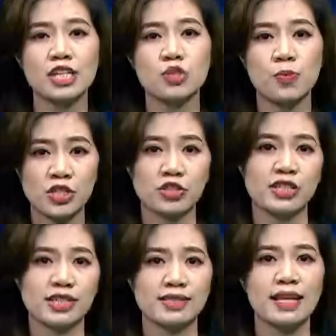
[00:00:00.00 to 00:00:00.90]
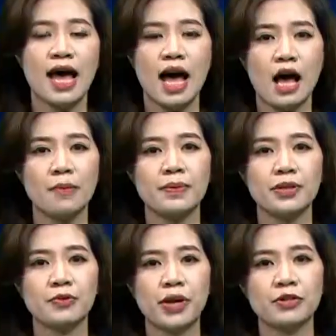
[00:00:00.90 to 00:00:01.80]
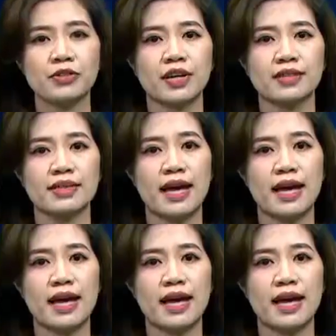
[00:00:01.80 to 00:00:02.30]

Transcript: specialties have been recognized